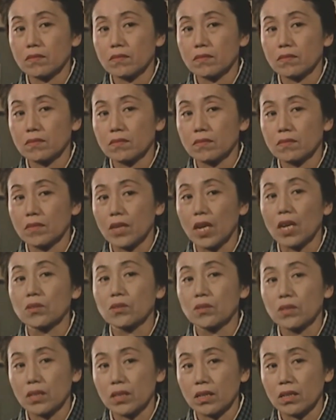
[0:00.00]
He's very
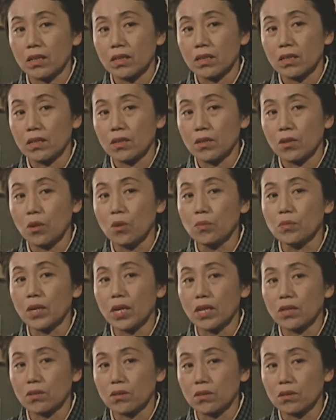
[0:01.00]
much a
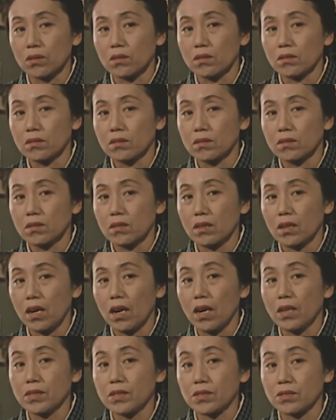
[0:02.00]
gateway director
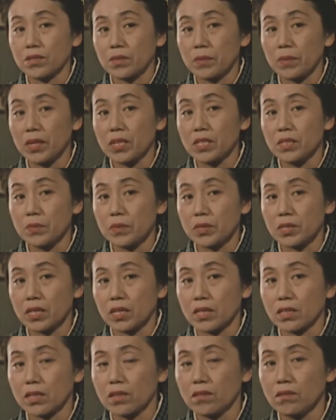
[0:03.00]
into
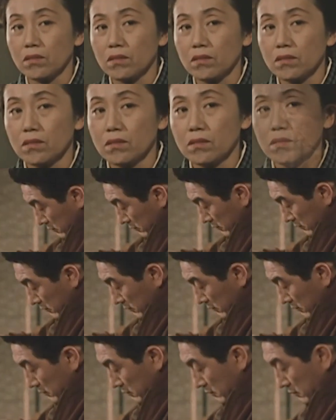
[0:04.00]
more
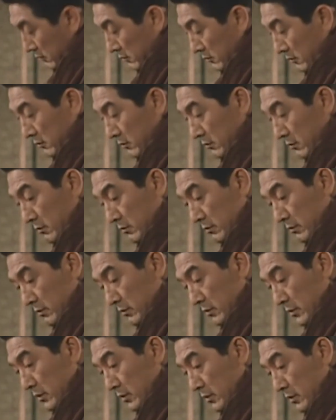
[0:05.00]
quiet films,
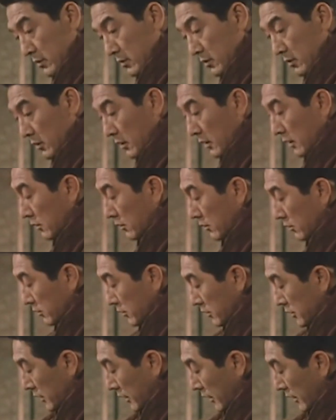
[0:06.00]
more
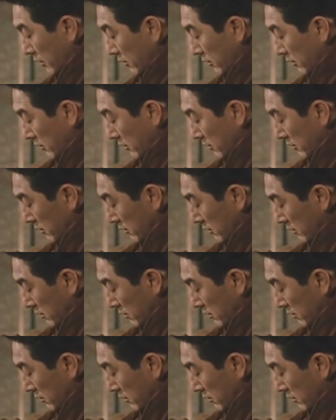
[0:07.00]
slow films.